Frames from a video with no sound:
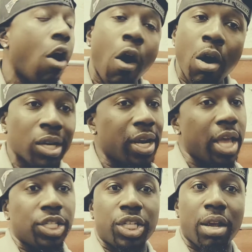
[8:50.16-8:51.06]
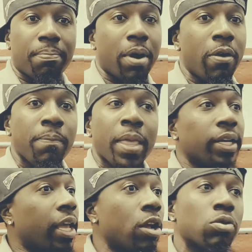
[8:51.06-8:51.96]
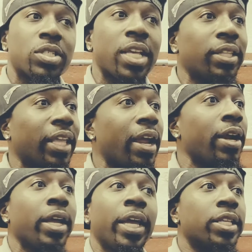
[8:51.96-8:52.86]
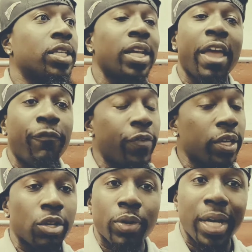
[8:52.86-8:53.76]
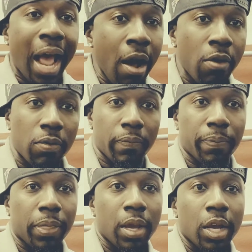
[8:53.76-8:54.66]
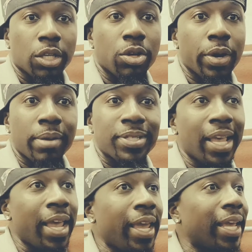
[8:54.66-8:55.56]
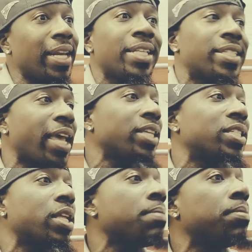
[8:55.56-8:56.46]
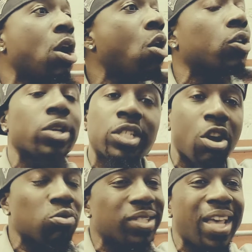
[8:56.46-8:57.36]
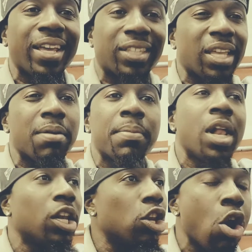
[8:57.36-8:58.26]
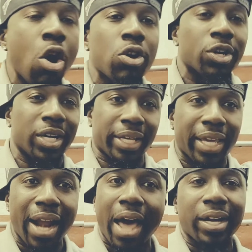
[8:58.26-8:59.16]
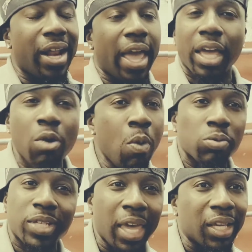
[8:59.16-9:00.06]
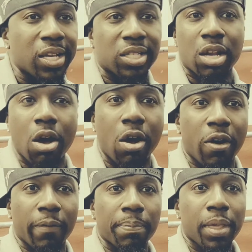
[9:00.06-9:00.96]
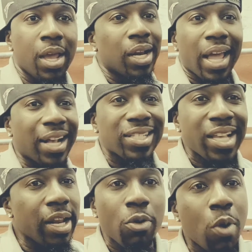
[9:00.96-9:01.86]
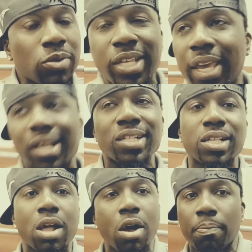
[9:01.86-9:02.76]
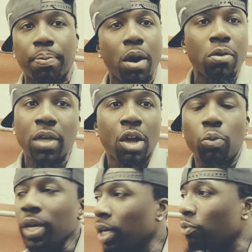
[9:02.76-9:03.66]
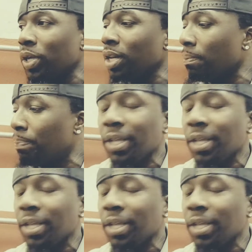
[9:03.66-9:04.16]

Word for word: all of that shit, bro. They gonna sit there until they figure it out. You know what I'm saying? And it takes them longer. It's gonna take them longer to get out of that. It won't take us long. Like I said, it won't take us long, bro. We can we didn't